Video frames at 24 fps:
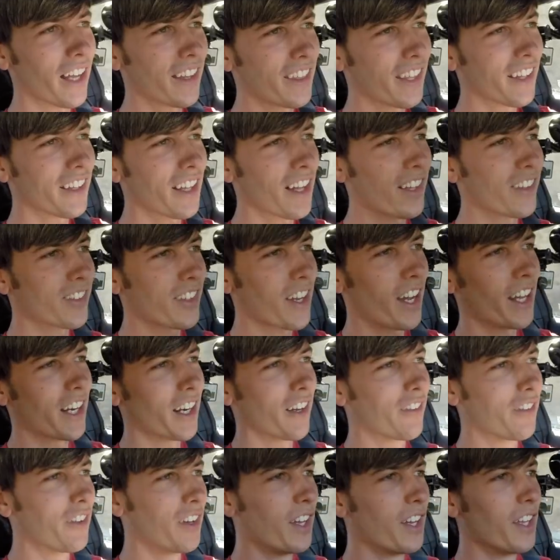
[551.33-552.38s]
And I think that's
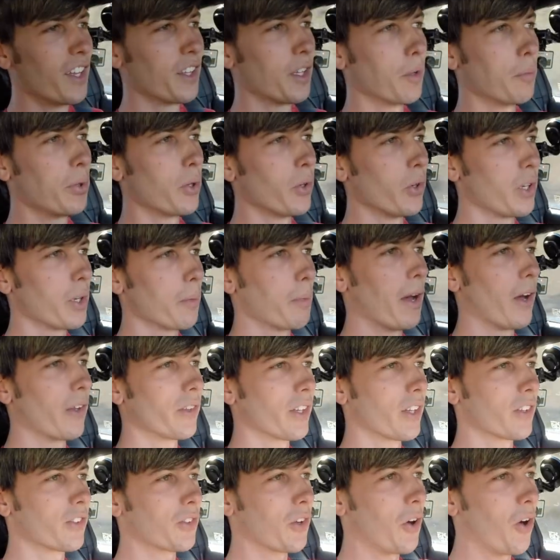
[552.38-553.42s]
kind of the beauty
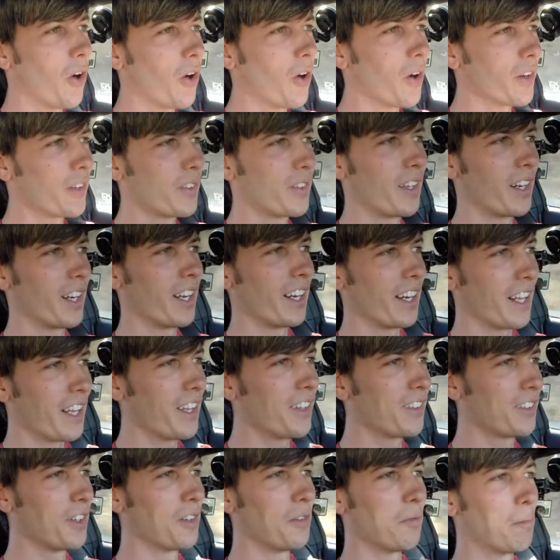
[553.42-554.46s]
about this car, is that it
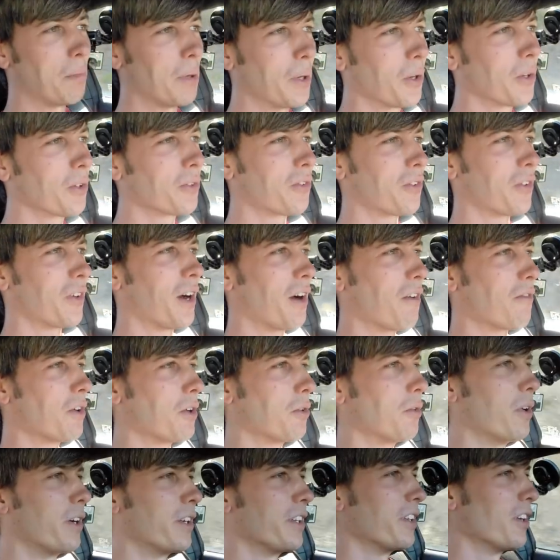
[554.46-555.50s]
isn't built for
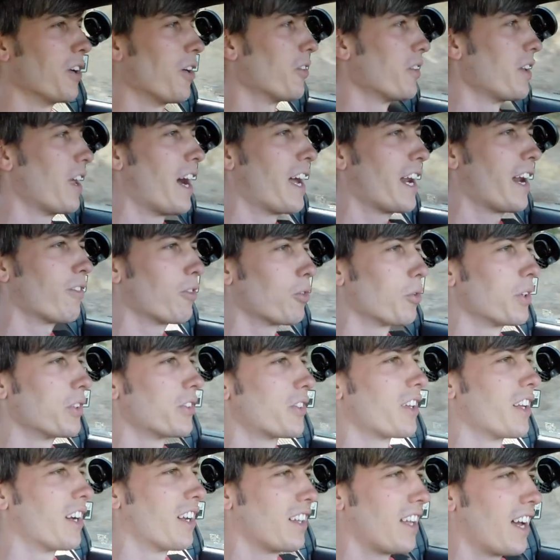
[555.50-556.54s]
everyone. You know, not
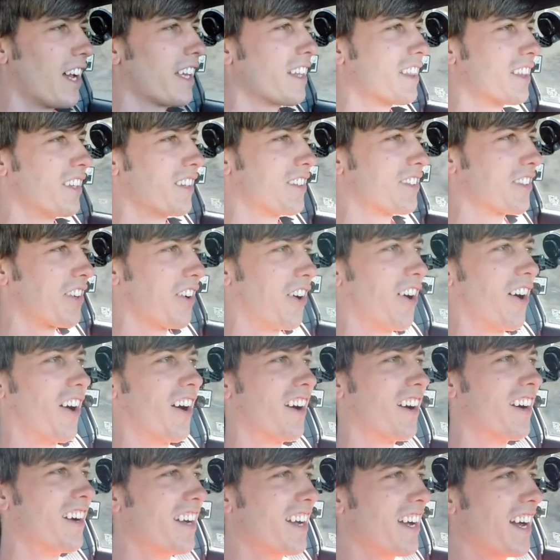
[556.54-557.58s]
everyone's going to like this
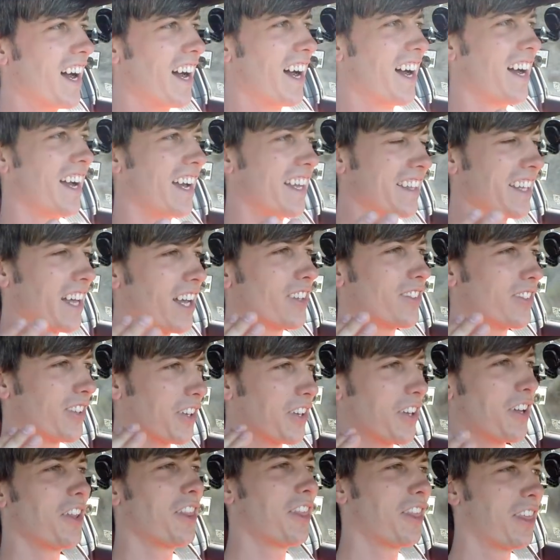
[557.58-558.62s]
car, and that's a
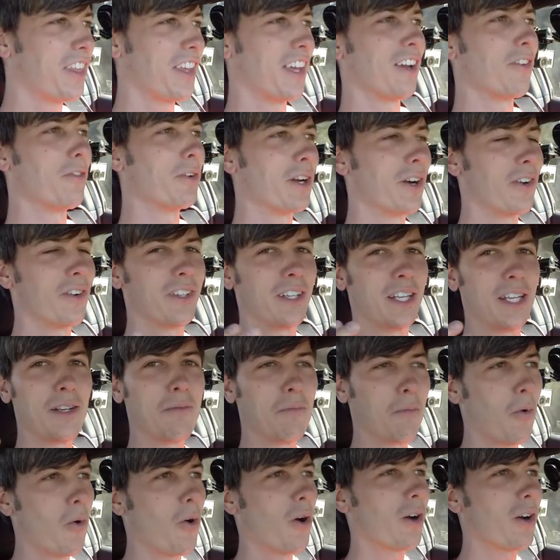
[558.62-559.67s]
good thing. We don't need
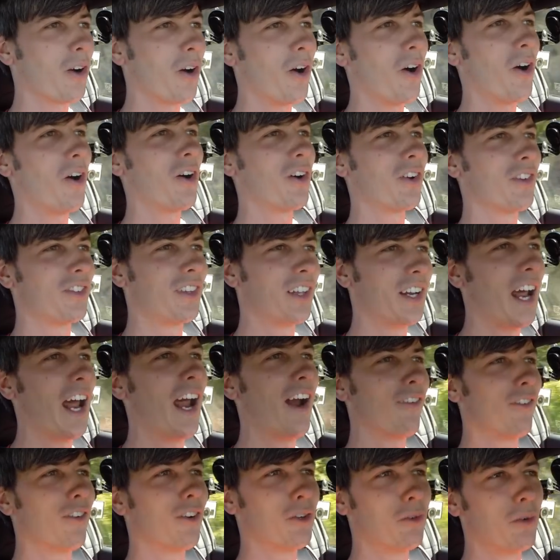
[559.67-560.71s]
more cars that
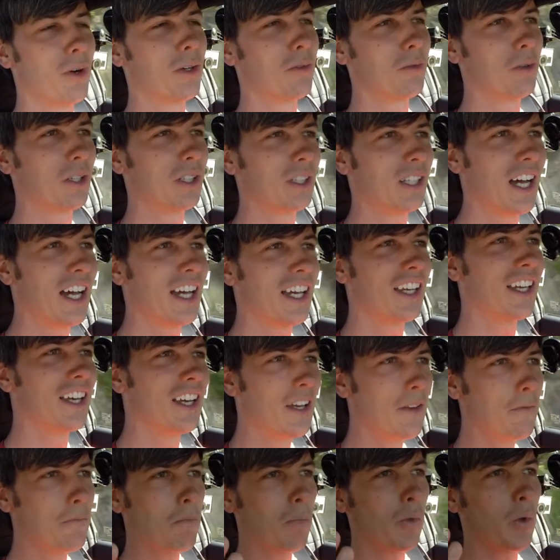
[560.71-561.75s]
everyone will like.
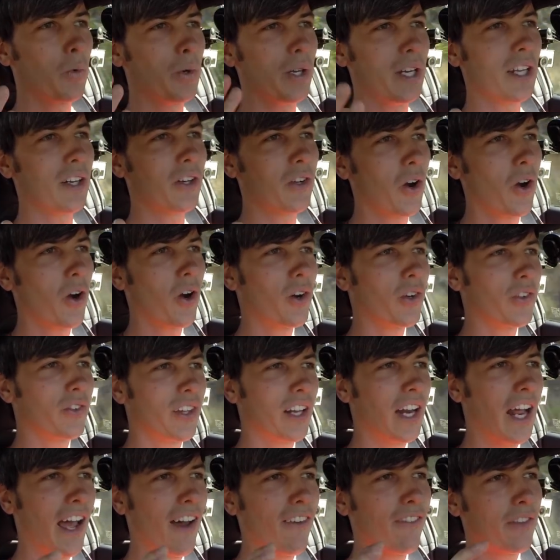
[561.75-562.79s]
We need cars
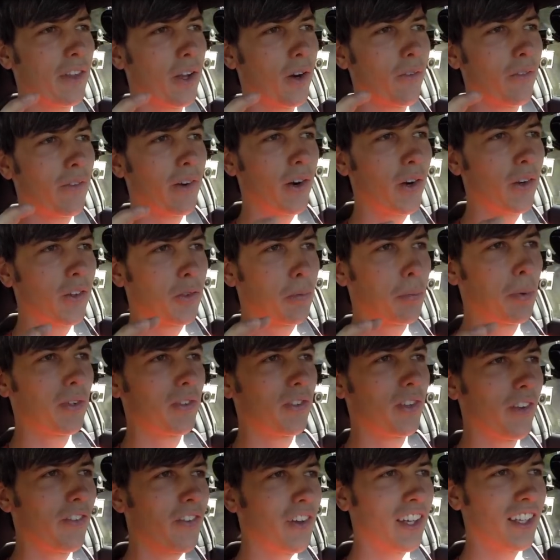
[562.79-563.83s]
that have their very
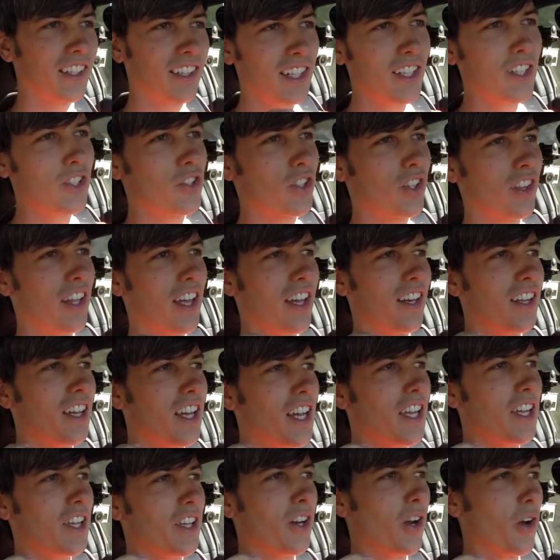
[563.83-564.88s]
specific niche that,
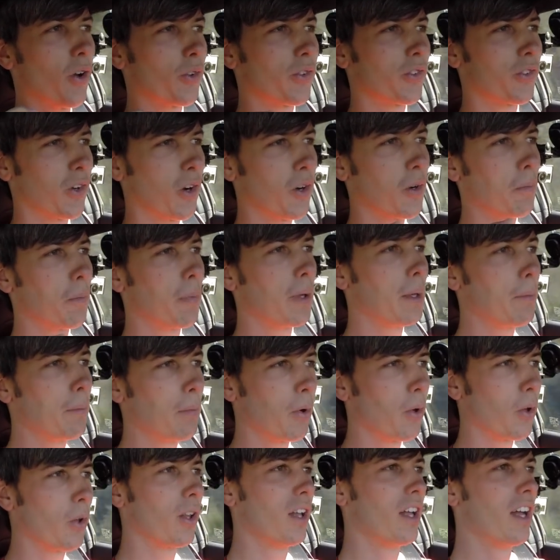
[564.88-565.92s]
you know, certain
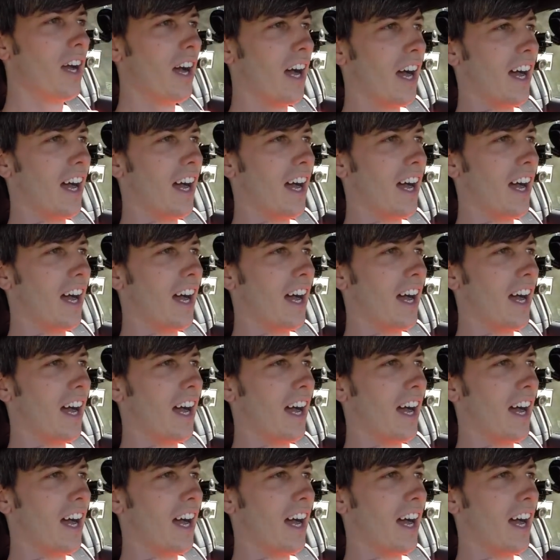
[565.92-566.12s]
people